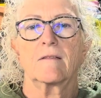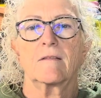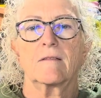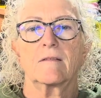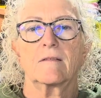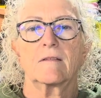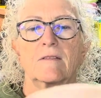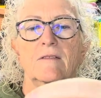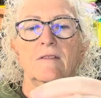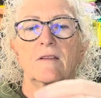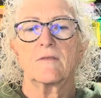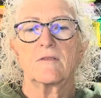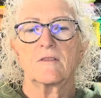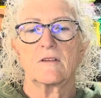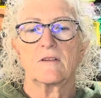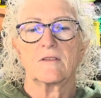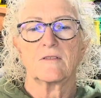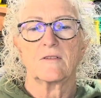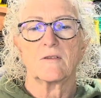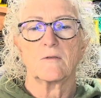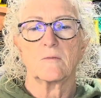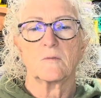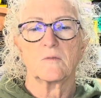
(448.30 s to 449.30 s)
The 7
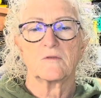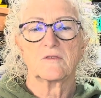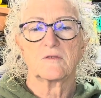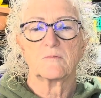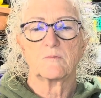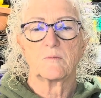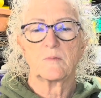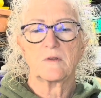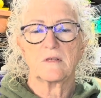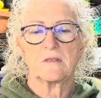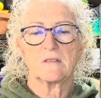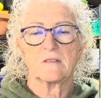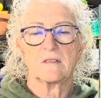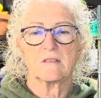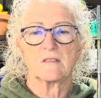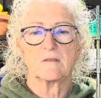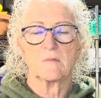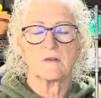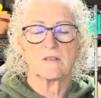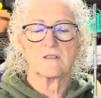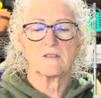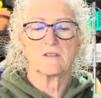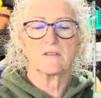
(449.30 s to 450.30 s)
is almost bent as
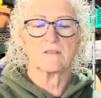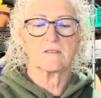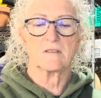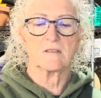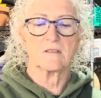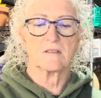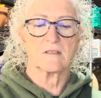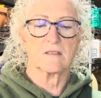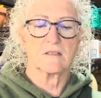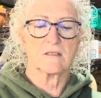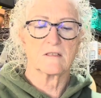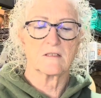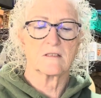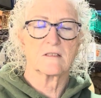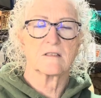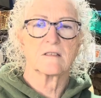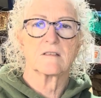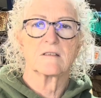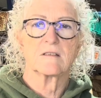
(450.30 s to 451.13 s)
much as the 6.